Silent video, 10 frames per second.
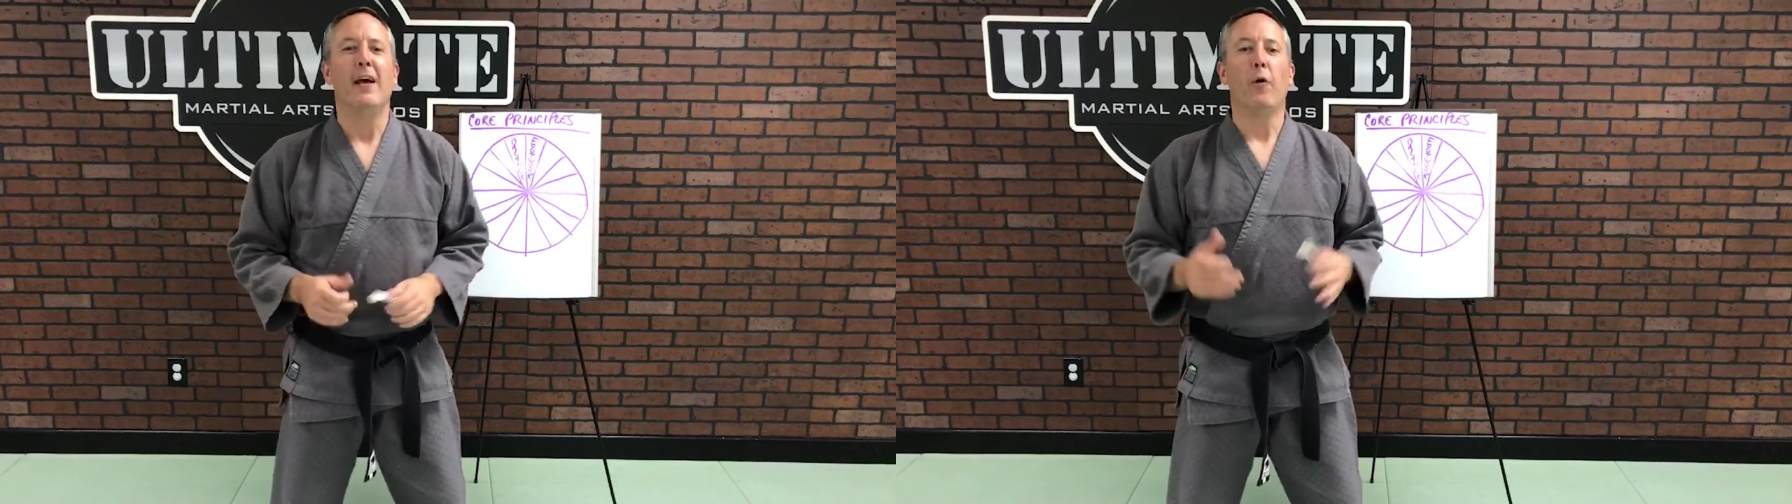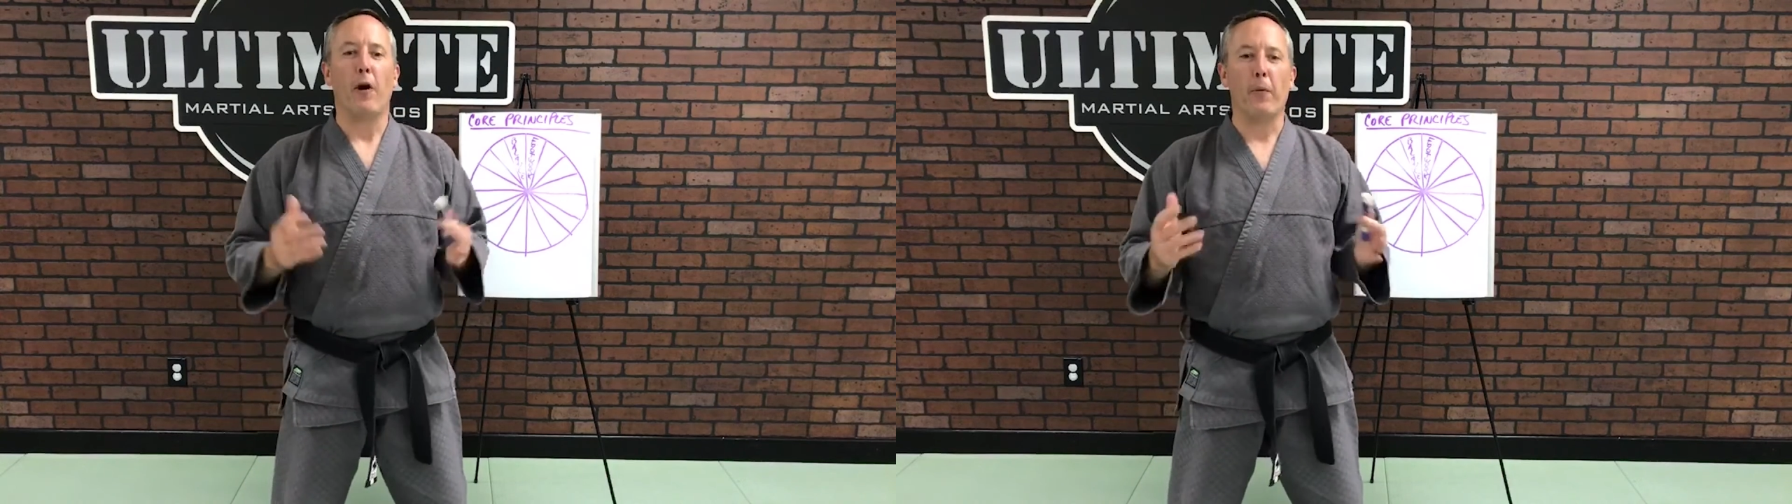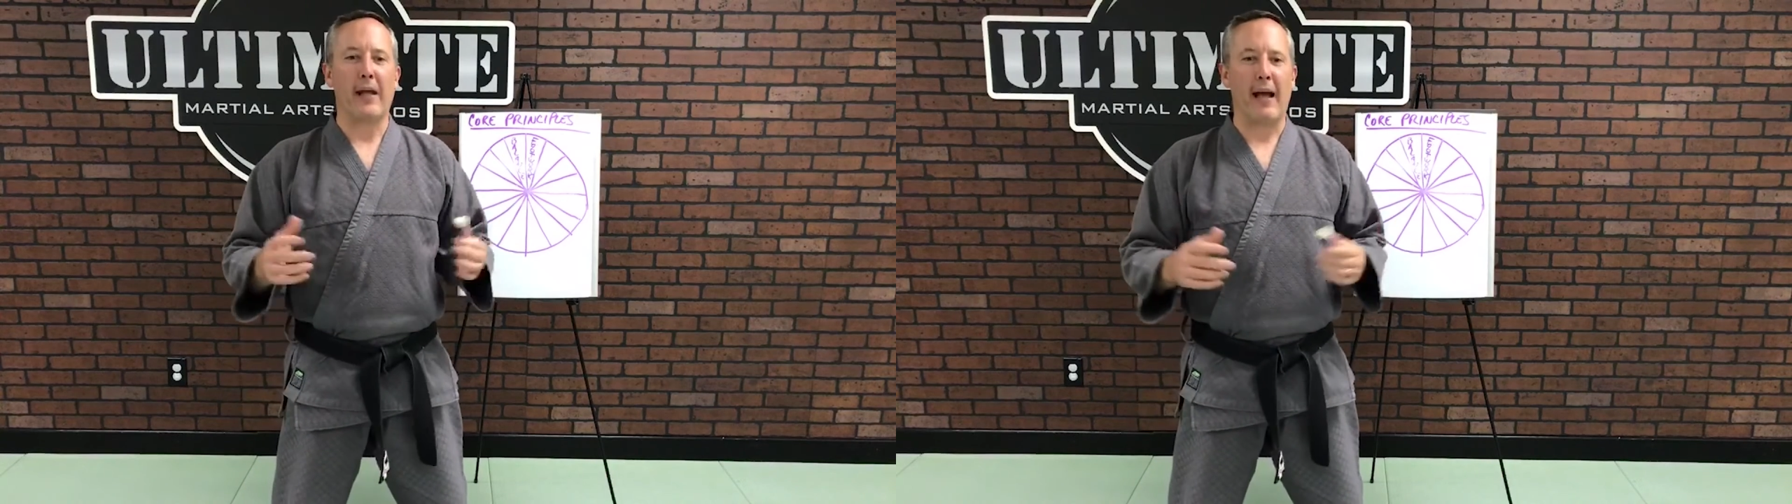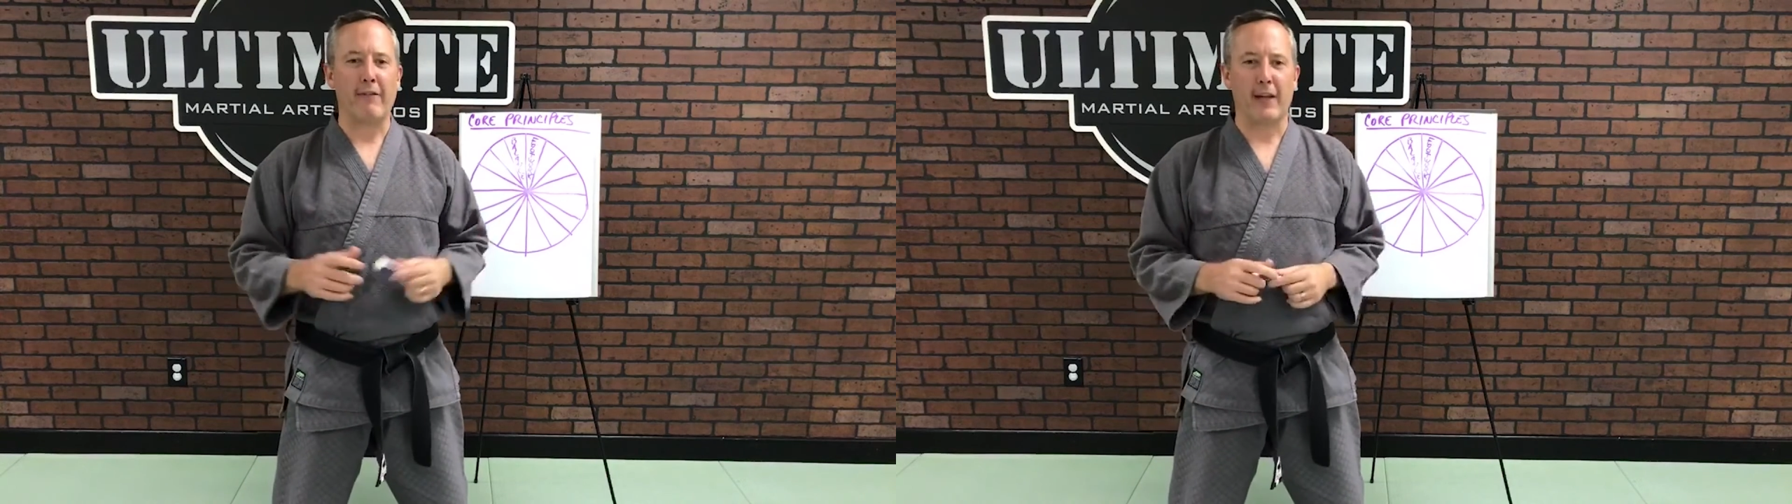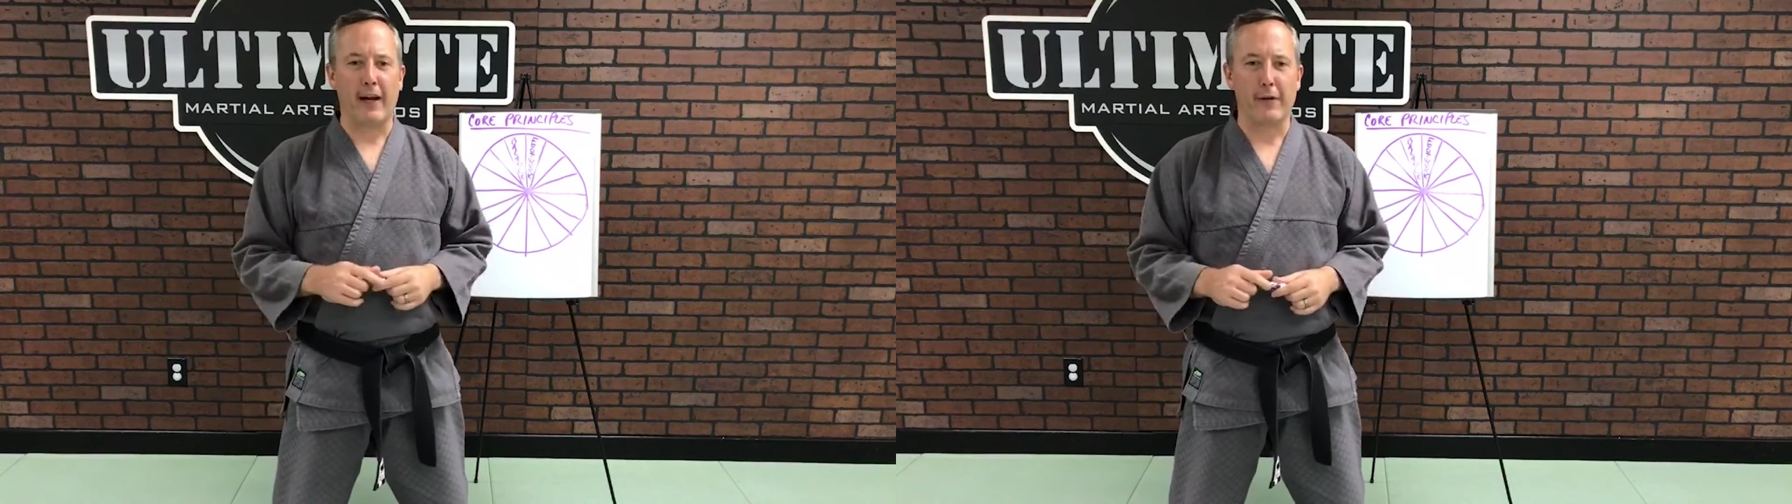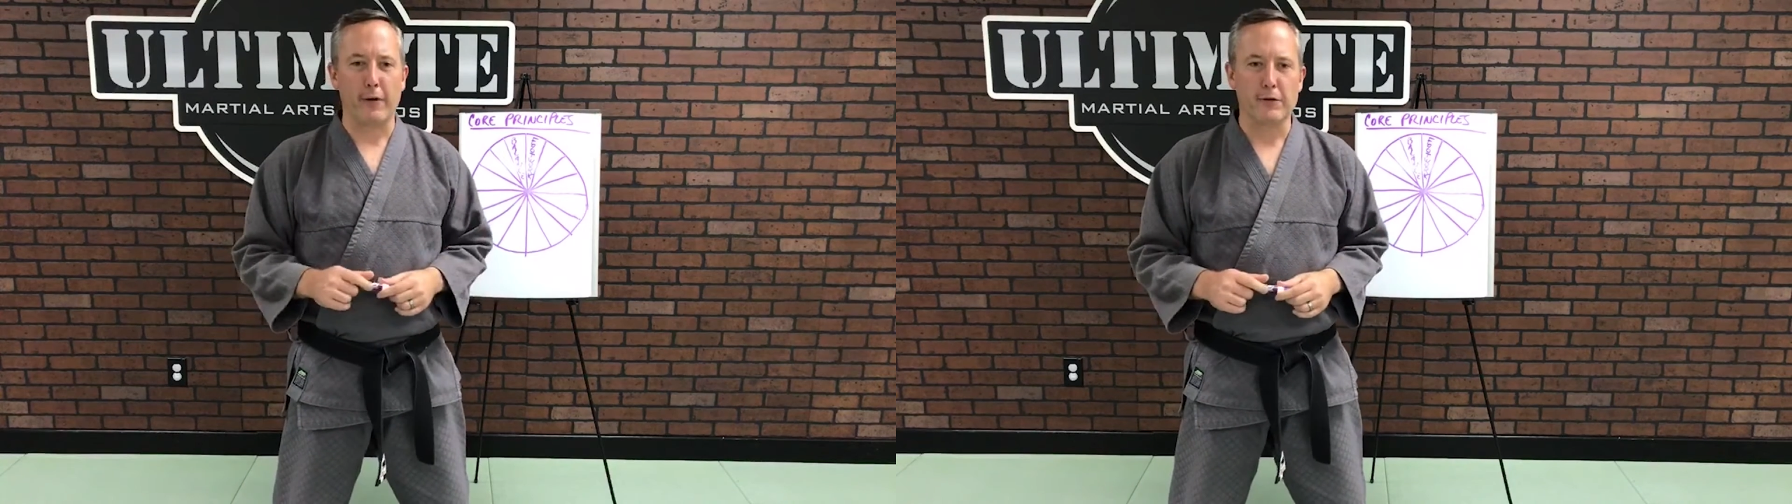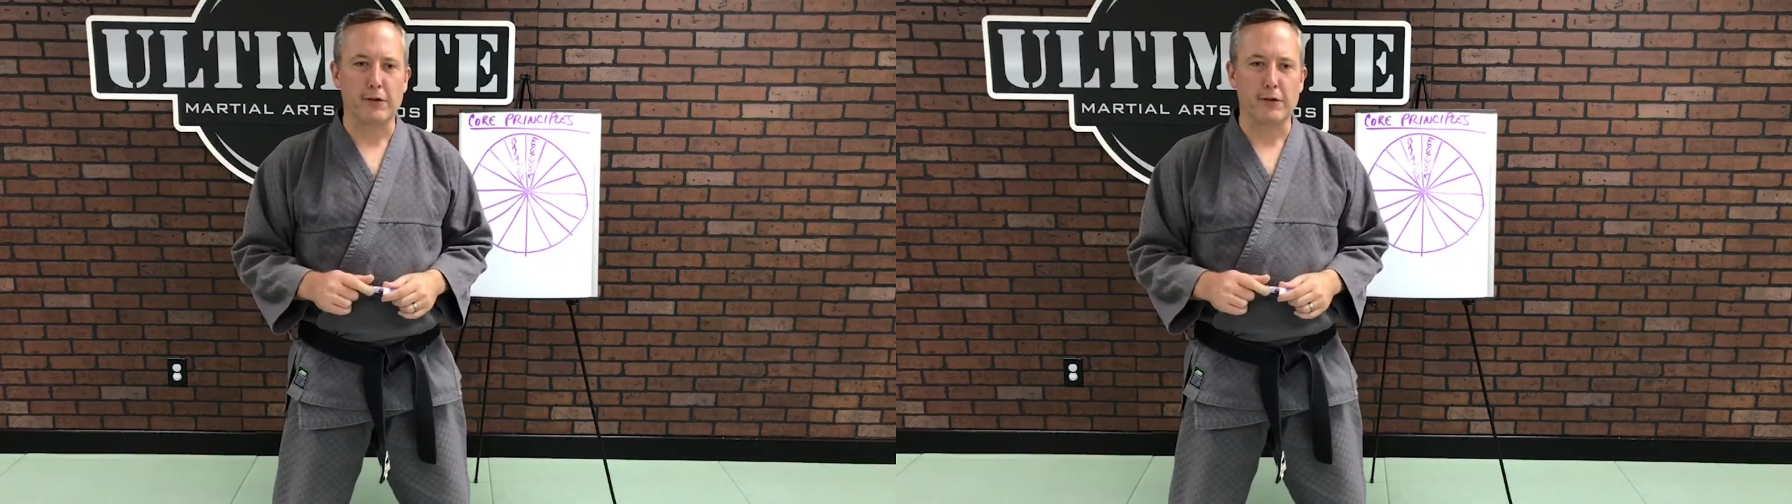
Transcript: well, we have a lot of those.